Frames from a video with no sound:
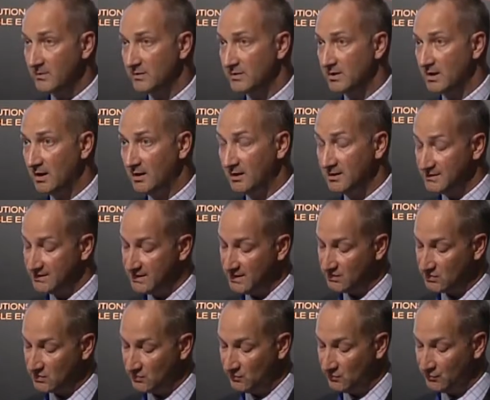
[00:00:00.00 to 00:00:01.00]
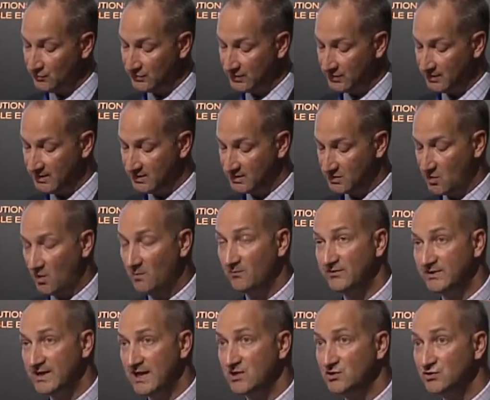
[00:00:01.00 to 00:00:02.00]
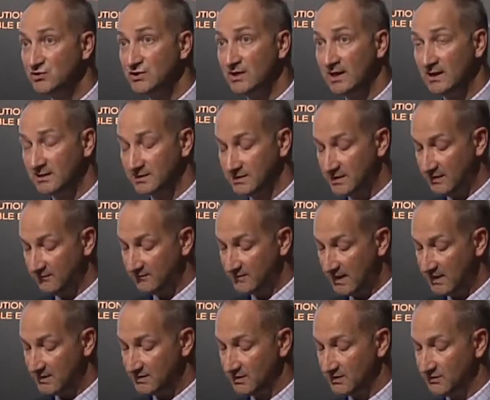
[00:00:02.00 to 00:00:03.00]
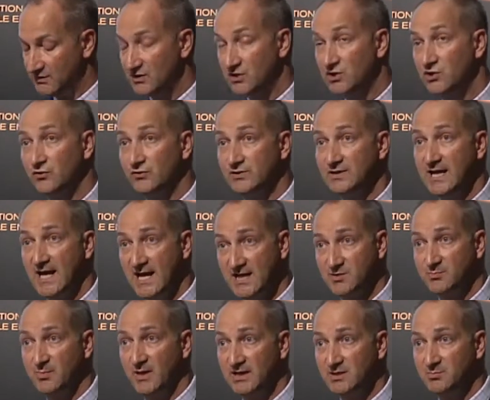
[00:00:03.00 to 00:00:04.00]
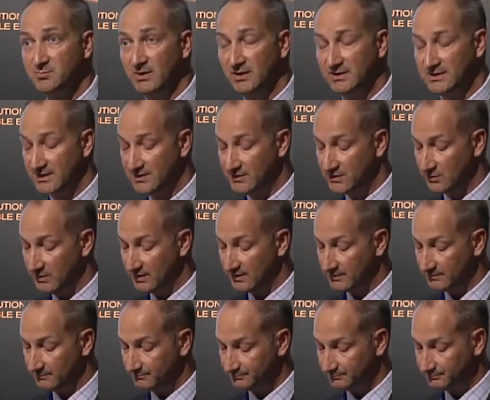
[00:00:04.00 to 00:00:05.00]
The IT solution has confidentiality of data and security aspects built into it.